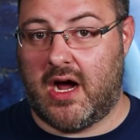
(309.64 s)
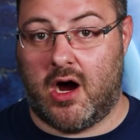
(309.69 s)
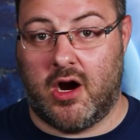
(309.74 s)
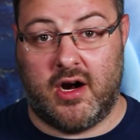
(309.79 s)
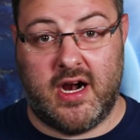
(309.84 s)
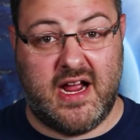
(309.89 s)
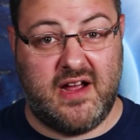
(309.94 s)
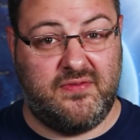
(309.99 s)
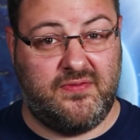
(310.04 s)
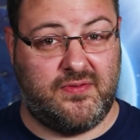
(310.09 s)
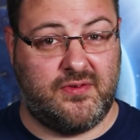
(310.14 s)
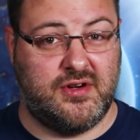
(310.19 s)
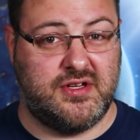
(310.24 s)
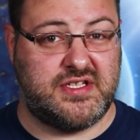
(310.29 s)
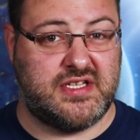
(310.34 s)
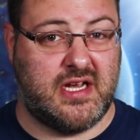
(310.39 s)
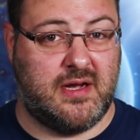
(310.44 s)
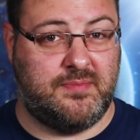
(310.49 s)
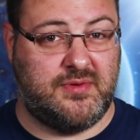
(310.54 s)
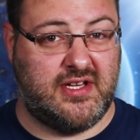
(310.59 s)
Our
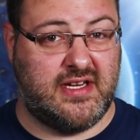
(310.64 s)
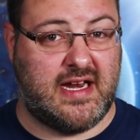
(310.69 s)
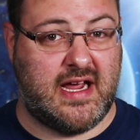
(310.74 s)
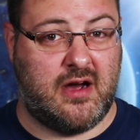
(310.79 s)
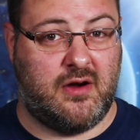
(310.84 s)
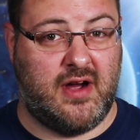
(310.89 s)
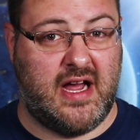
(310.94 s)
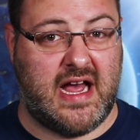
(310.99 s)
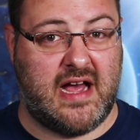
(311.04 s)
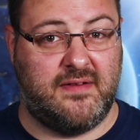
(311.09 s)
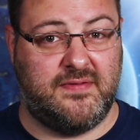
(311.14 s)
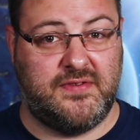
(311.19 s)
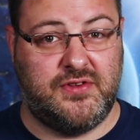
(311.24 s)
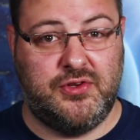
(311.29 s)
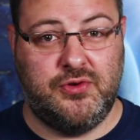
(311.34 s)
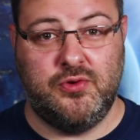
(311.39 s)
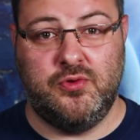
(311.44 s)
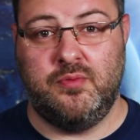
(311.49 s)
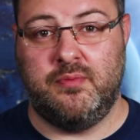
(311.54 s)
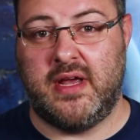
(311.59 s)
efforts up to now have
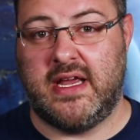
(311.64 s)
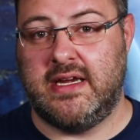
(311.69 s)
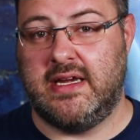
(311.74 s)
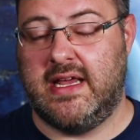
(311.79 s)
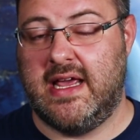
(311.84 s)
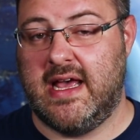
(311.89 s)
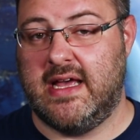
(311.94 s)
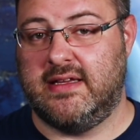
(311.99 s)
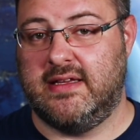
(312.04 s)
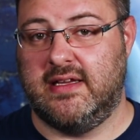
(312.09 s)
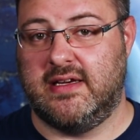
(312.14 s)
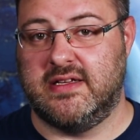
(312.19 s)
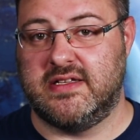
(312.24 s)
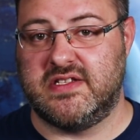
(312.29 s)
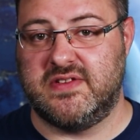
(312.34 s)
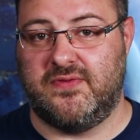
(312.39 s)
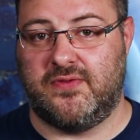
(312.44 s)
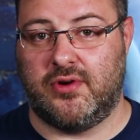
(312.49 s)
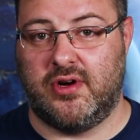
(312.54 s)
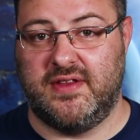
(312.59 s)
two main
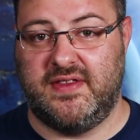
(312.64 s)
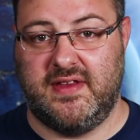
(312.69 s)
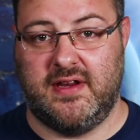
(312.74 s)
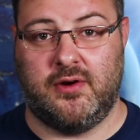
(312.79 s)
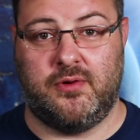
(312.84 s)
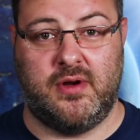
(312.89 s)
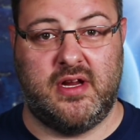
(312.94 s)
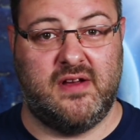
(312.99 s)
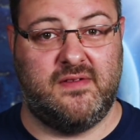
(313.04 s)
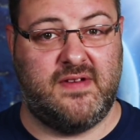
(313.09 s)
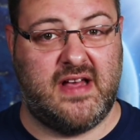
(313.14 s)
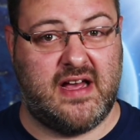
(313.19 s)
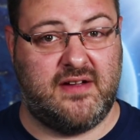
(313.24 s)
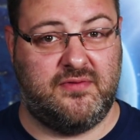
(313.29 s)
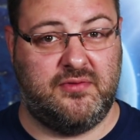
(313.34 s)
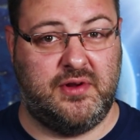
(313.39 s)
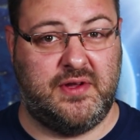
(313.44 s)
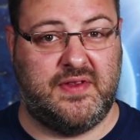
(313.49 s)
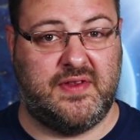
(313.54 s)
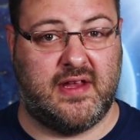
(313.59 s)
candidates for a theory of
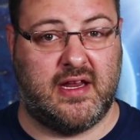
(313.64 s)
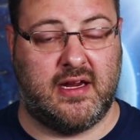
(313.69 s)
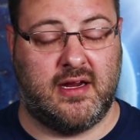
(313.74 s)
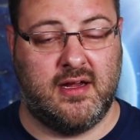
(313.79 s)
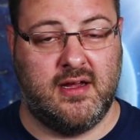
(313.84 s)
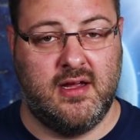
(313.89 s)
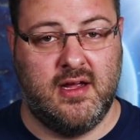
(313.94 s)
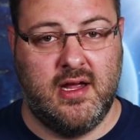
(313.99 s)
everything.